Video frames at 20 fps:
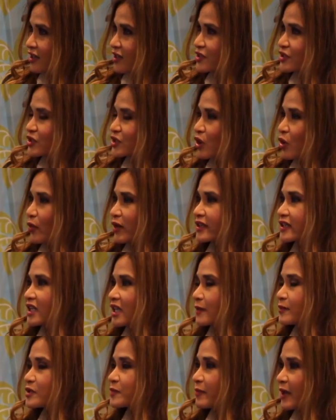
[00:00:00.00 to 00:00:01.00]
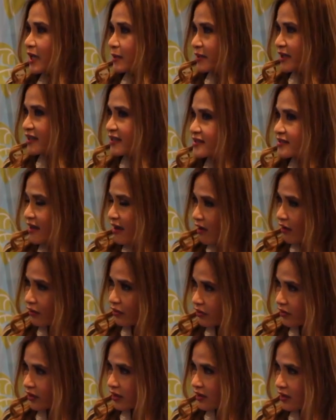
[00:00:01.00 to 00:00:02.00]
So it keeps babies
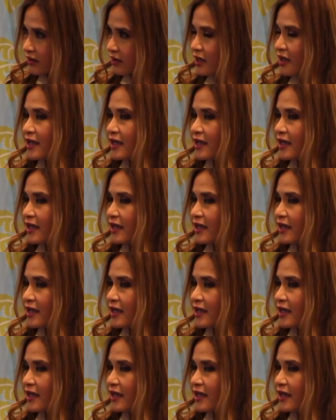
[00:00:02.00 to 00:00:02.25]
healthy.